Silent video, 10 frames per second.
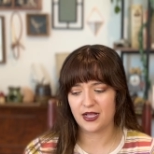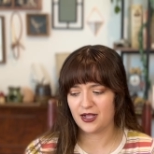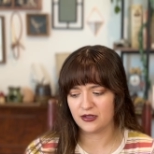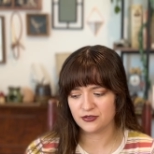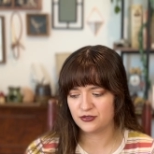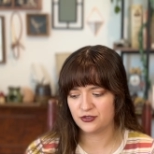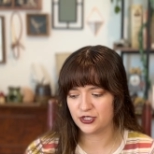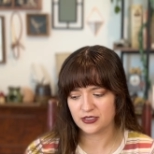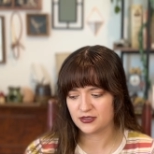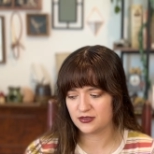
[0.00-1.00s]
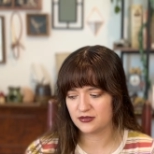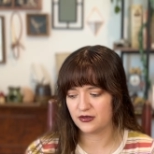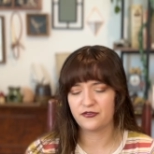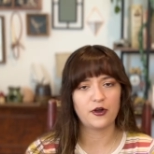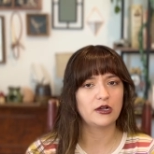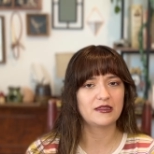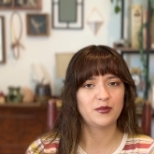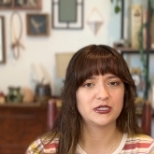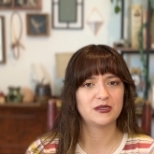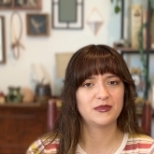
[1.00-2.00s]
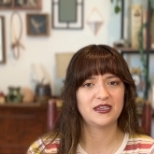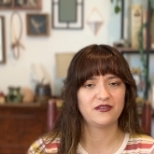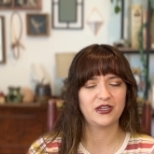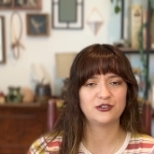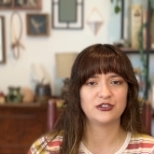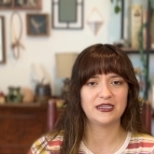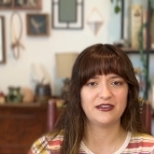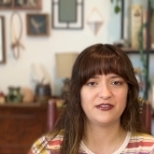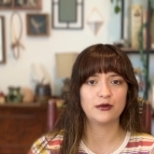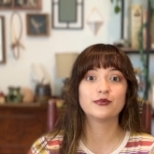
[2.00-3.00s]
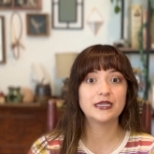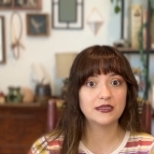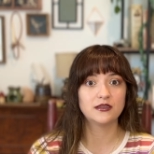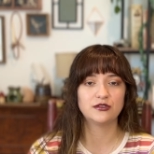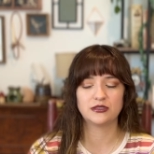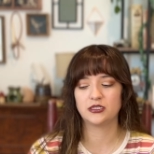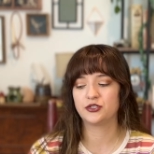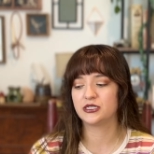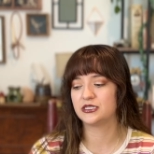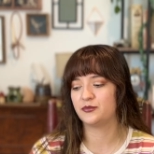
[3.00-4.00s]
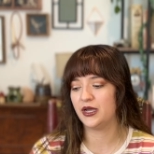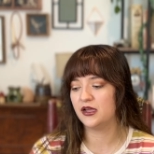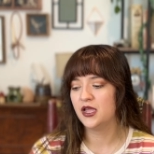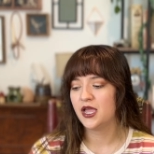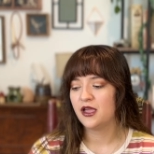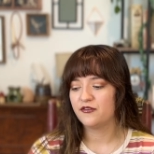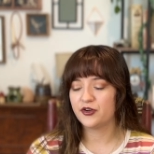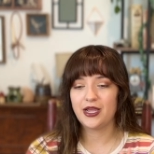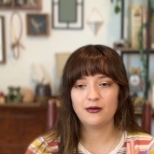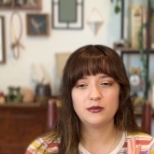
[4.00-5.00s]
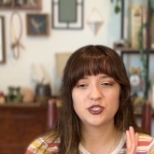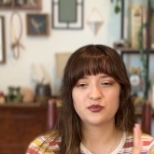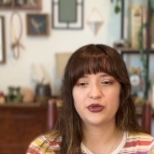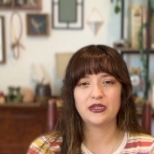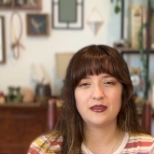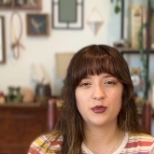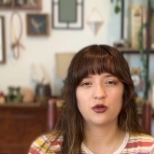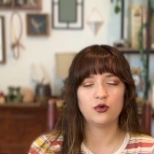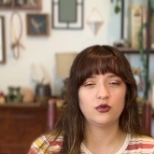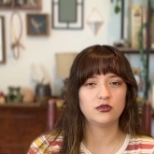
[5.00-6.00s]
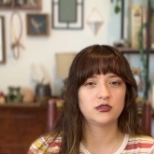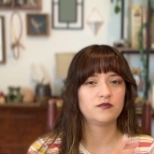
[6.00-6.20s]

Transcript: I'll just frog them or something eventually if I really lose interest, but for now I'm just putting them on hold.